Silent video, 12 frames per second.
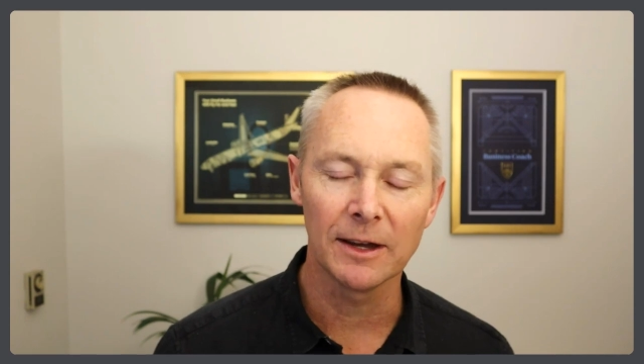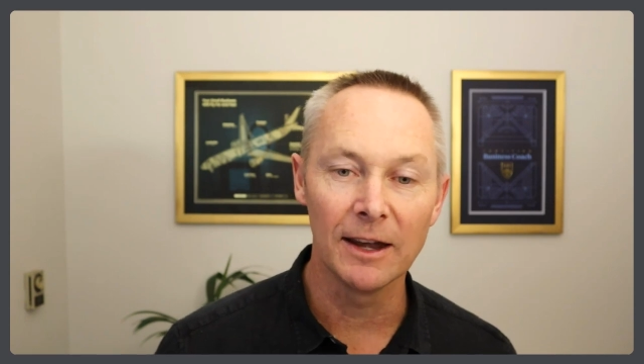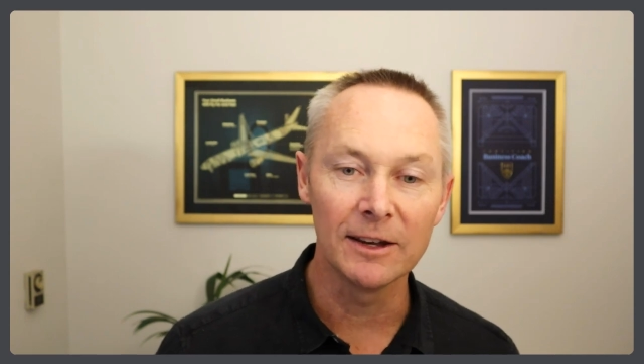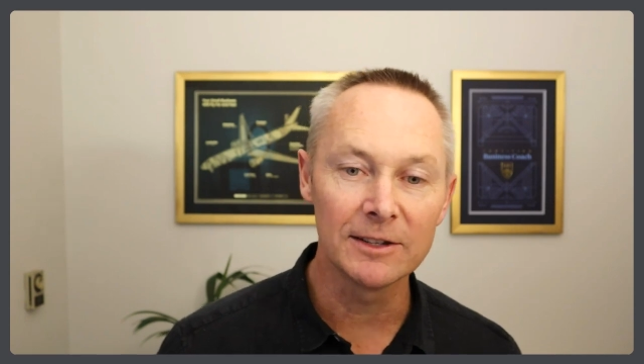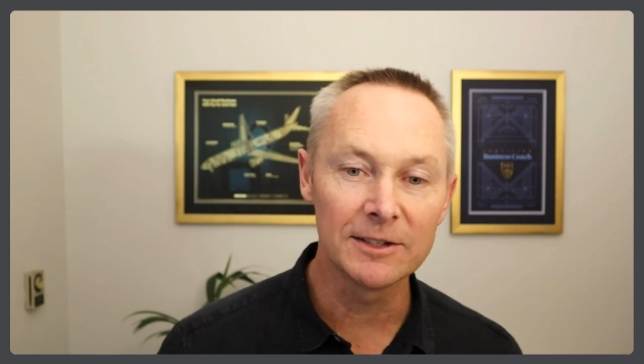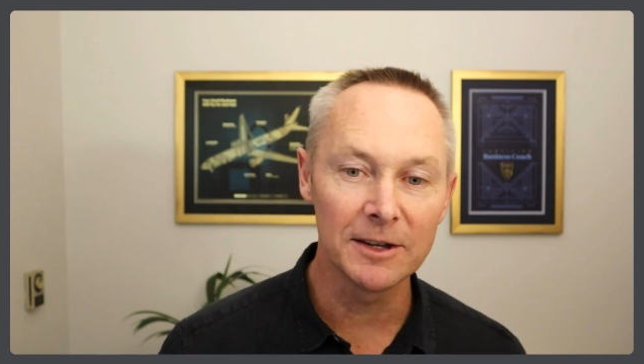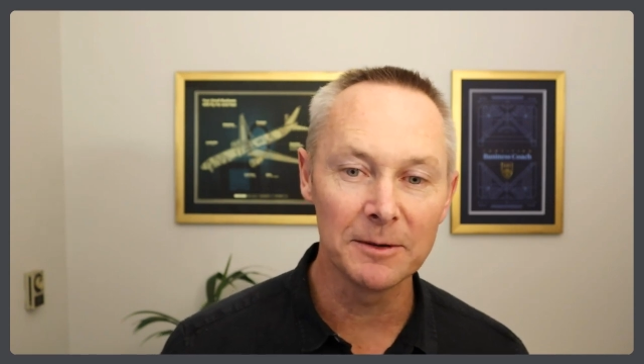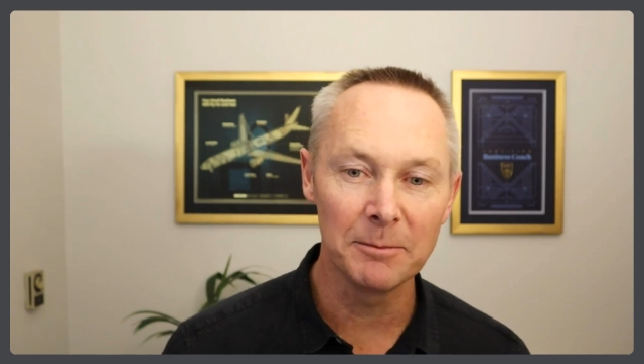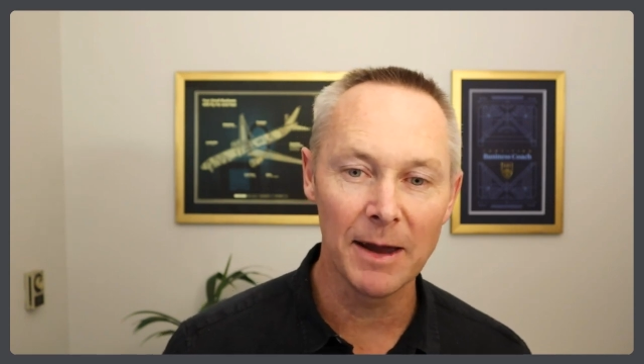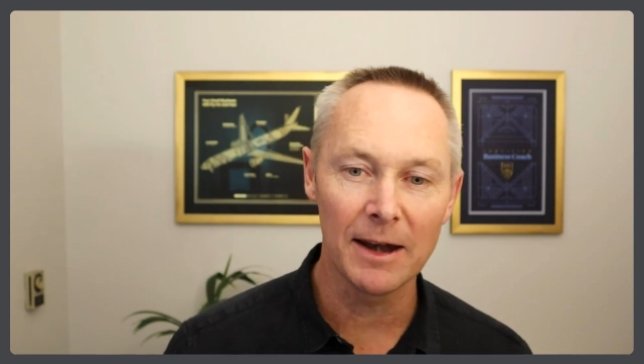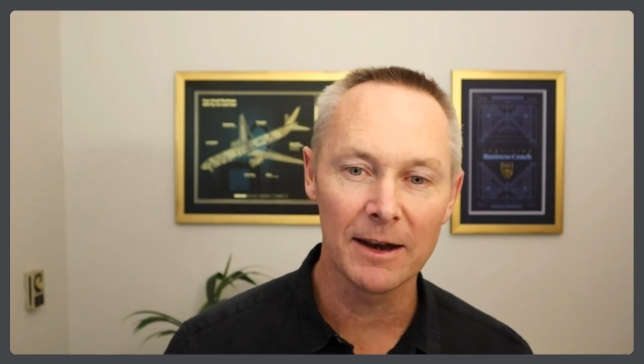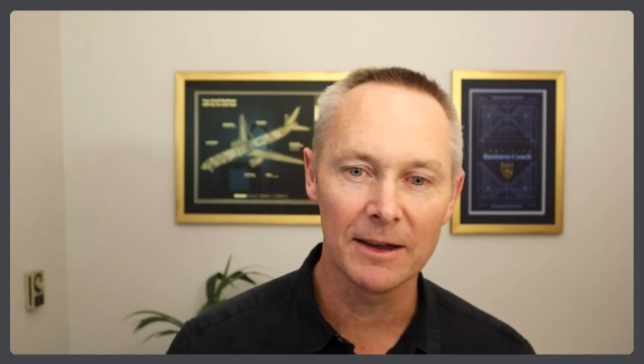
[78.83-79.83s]
and it didn't
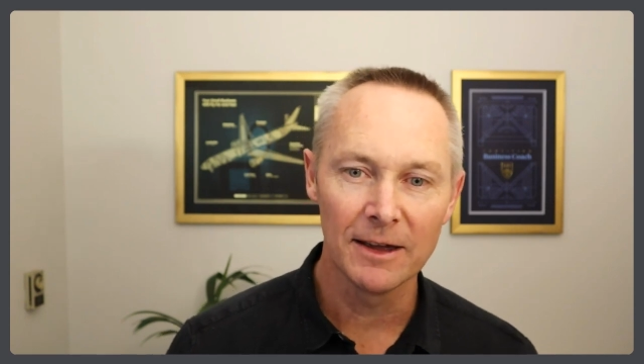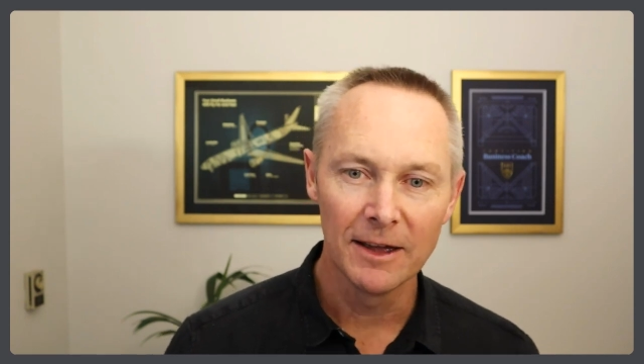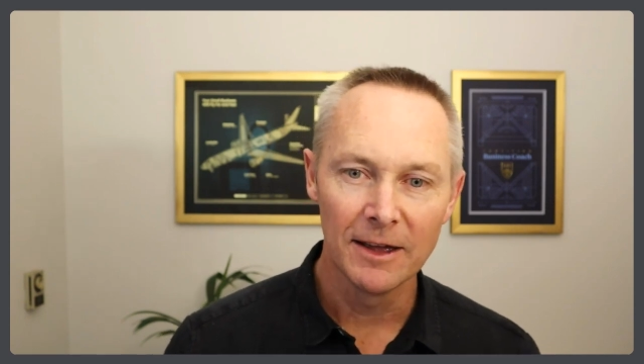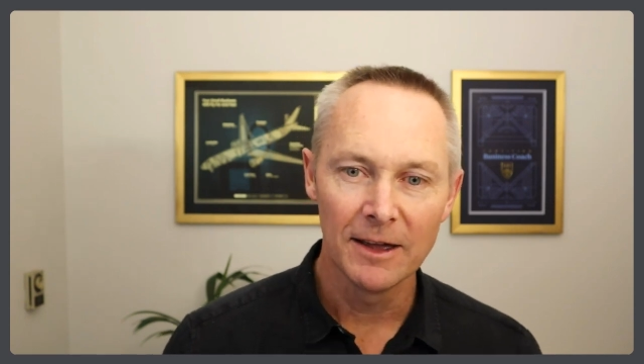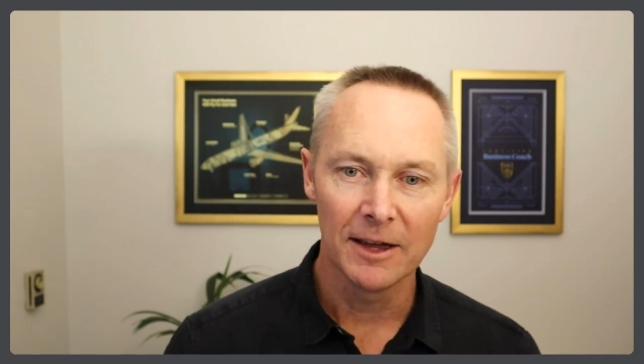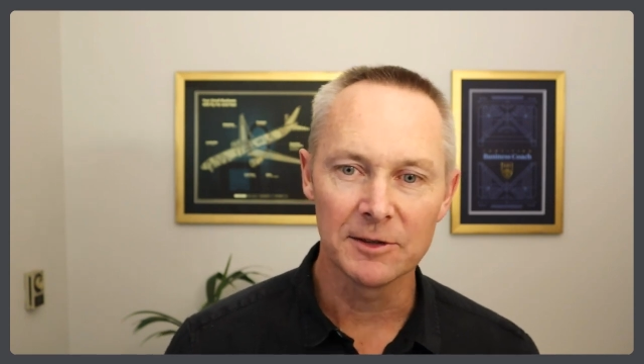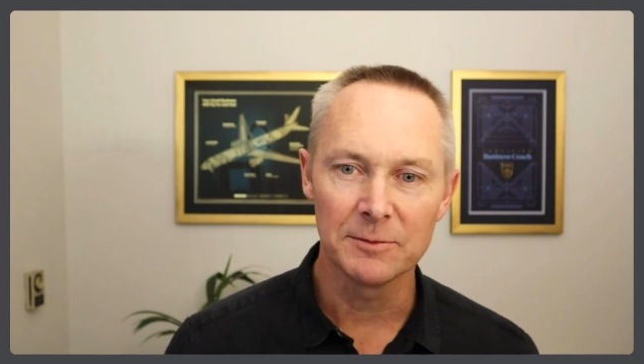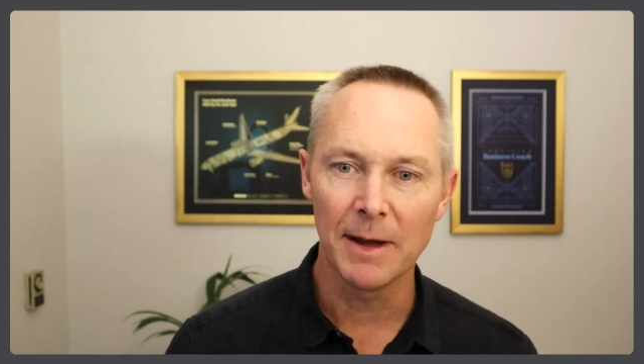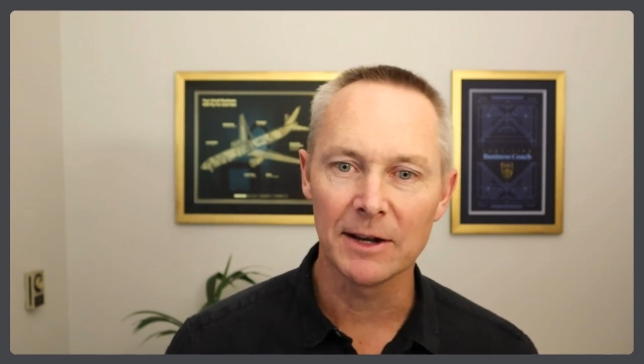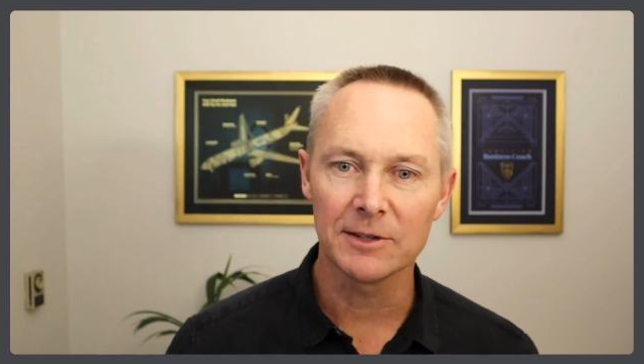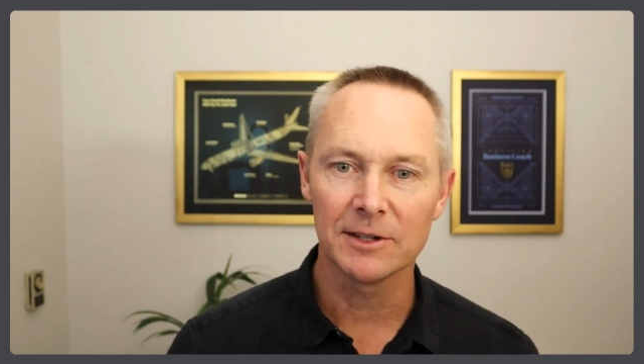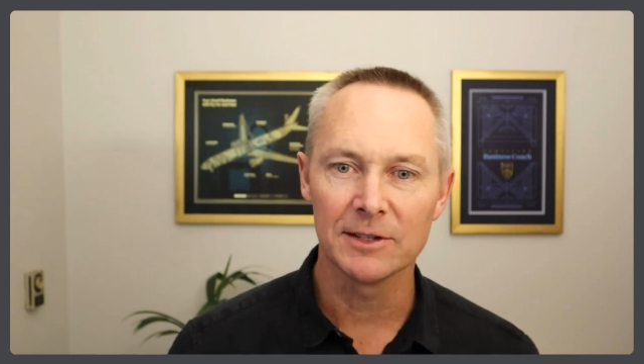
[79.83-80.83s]
matter as
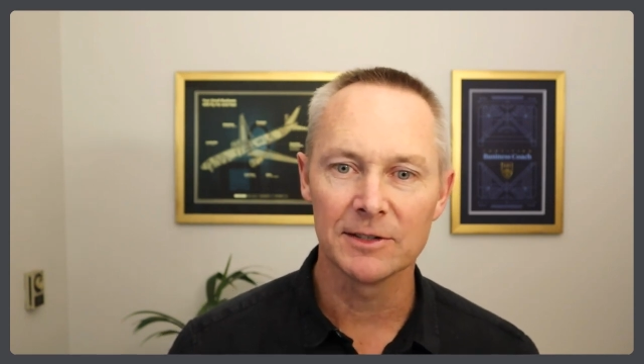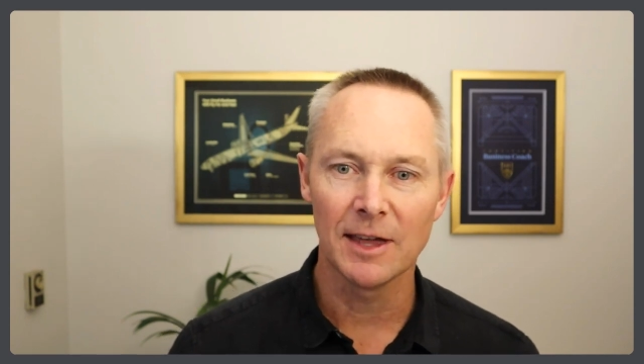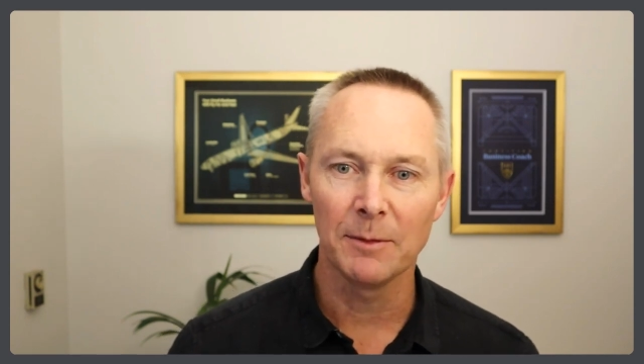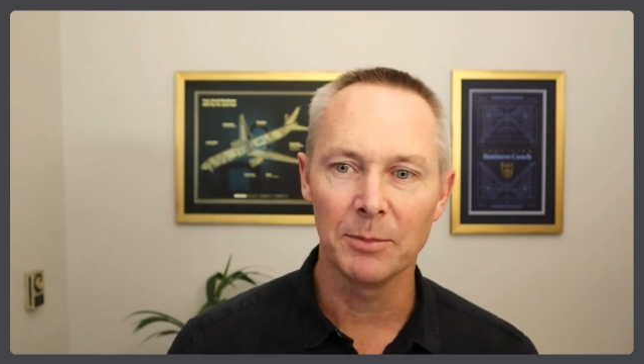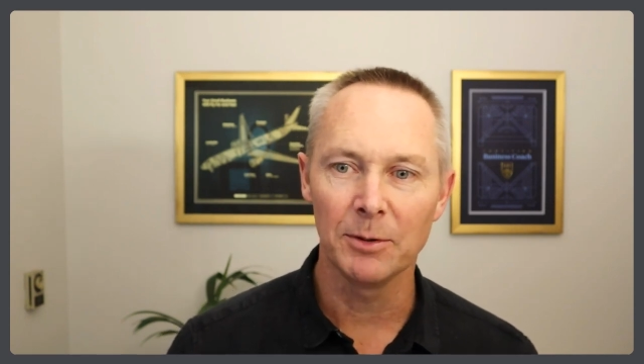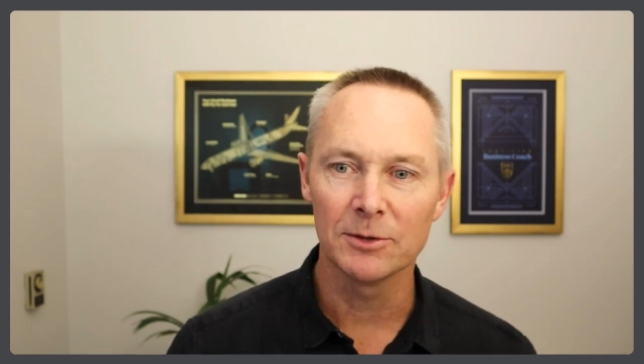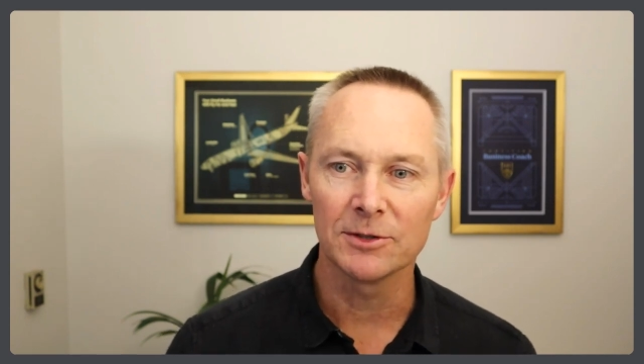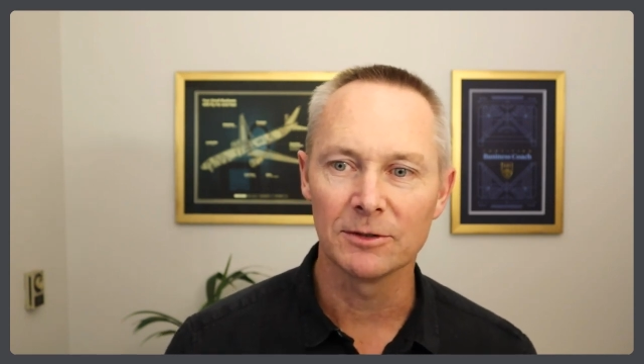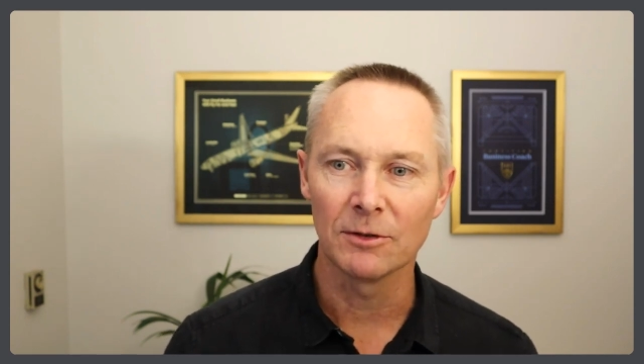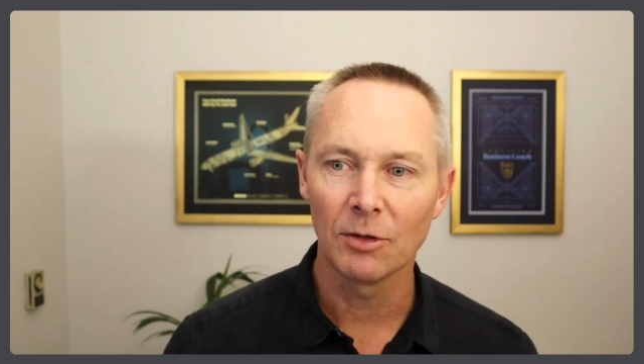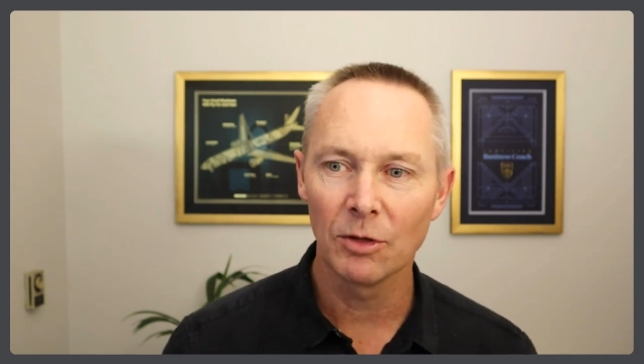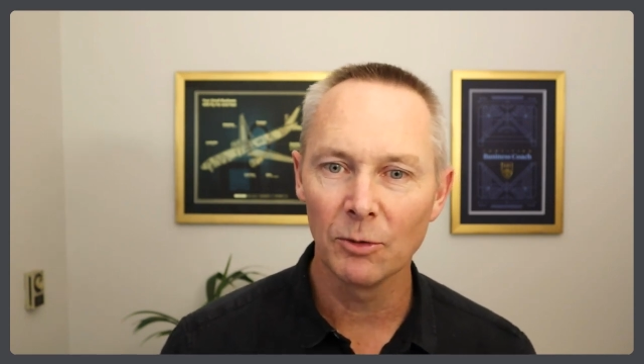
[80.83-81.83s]
much as that
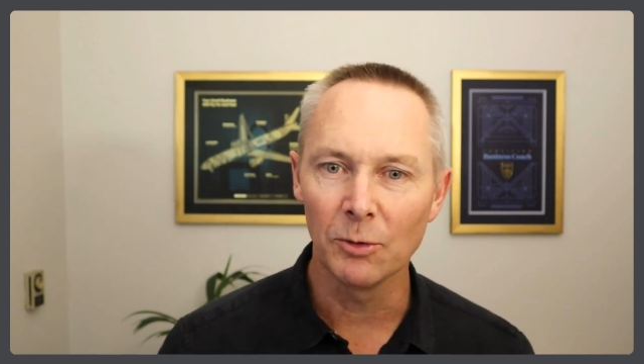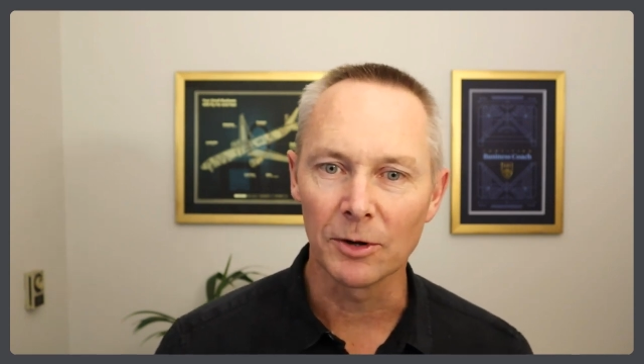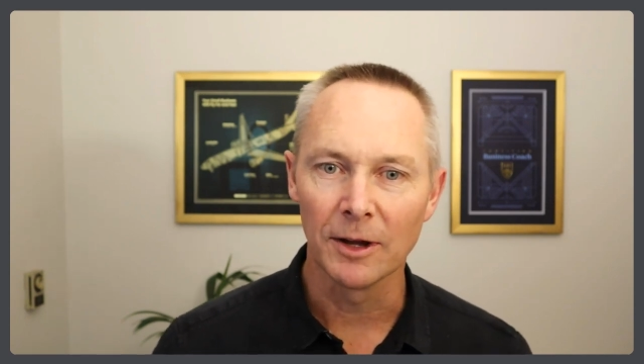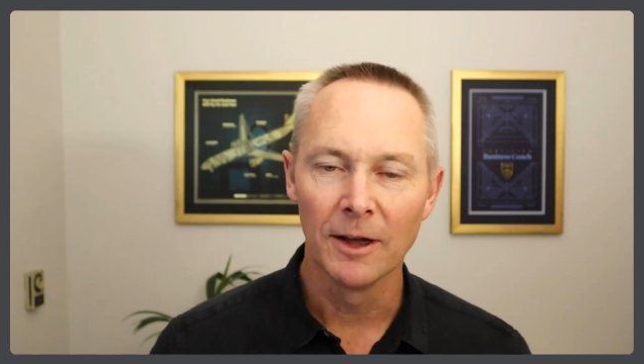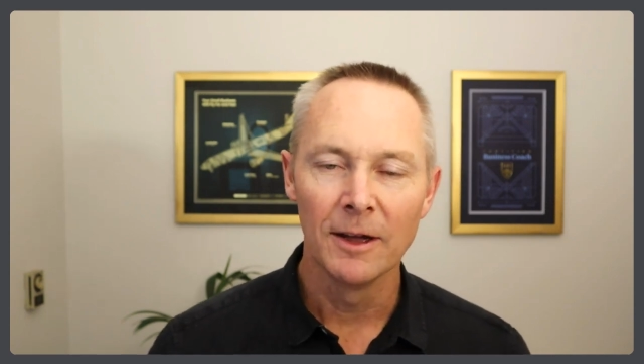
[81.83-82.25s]
person thought.